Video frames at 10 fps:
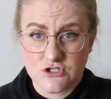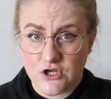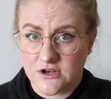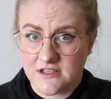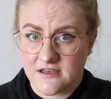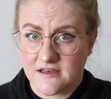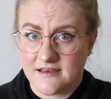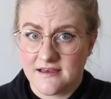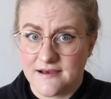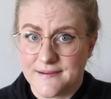
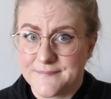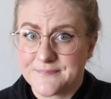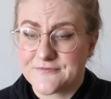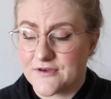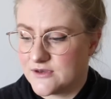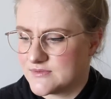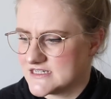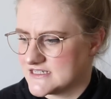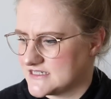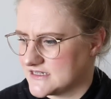sturdier
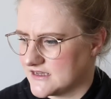fibers,